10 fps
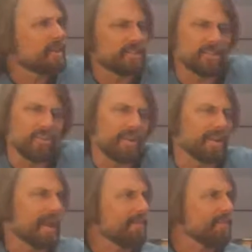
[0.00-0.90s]
He's
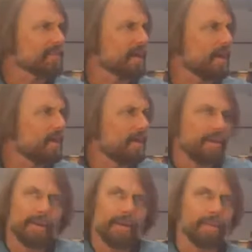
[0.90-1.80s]
enjoying life. He's got
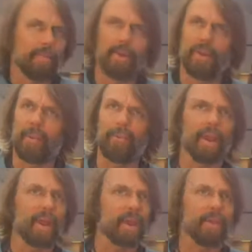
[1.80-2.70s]
the ability to
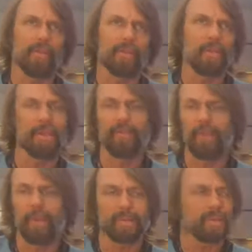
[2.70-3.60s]
play another year. If
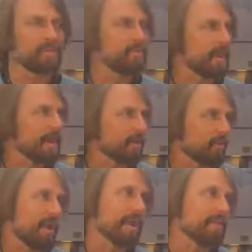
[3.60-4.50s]
he wants to do that,
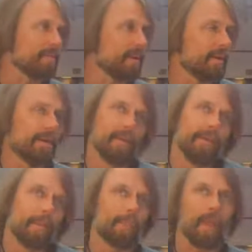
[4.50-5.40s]
great. But
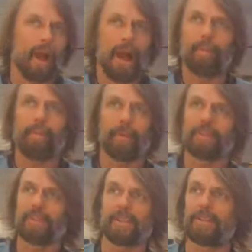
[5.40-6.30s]
I'm
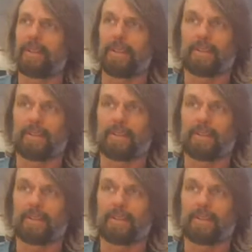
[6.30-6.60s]
personally going to